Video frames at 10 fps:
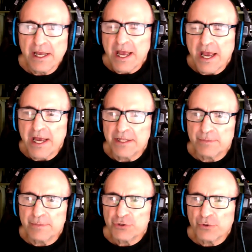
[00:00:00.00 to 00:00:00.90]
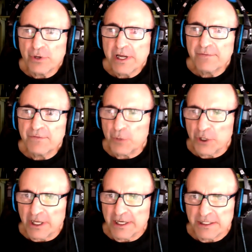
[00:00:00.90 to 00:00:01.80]
And the majority of them would
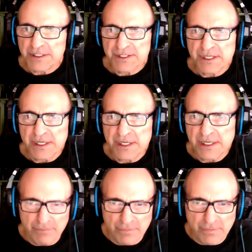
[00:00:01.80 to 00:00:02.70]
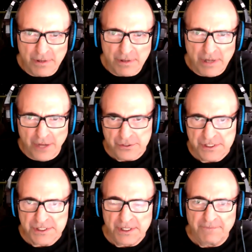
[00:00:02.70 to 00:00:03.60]
like to see other
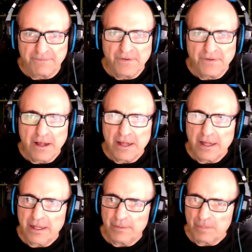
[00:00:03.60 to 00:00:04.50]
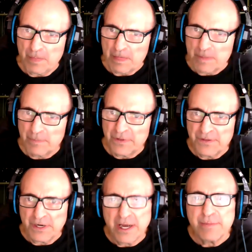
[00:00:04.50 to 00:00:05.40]
stuff um, that
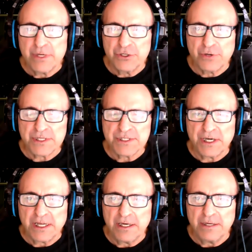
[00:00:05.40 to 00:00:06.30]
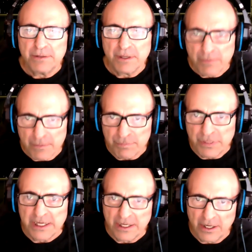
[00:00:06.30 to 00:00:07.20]
I'm interested in
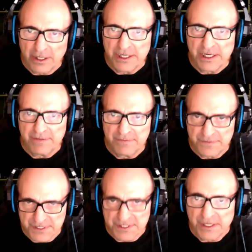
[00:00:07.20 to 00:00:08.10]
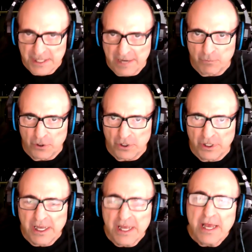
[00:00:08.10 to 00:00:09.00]
being on Dave's network
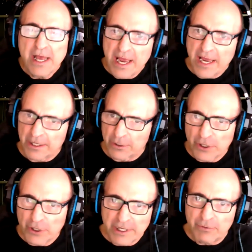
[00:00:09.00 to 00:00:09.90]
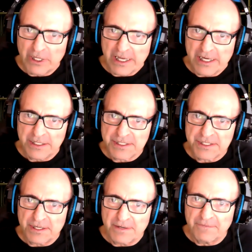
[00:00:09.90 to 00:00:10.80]
and cooking related
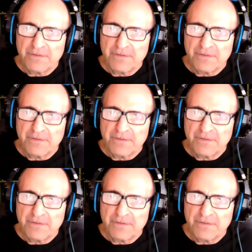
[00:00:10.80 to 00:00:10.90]
stuff